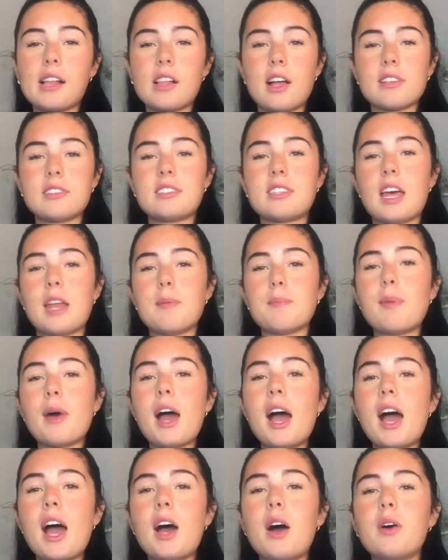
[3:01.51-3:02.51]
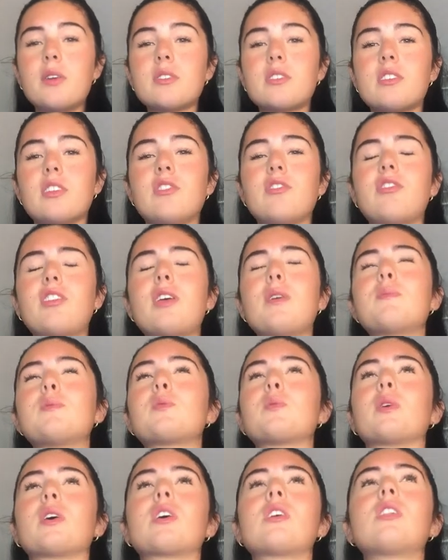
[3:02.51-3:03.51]
I lost 10 pounds. The
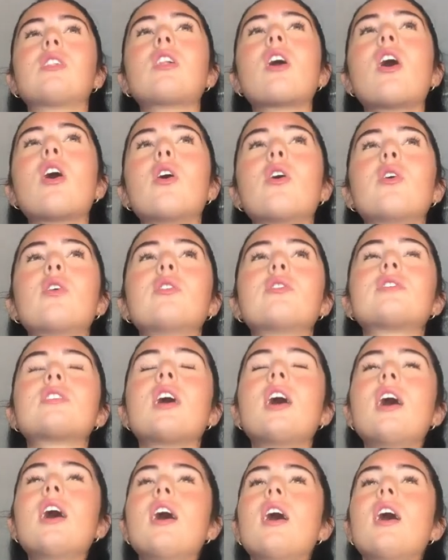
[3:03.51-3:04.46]
gyms were closed.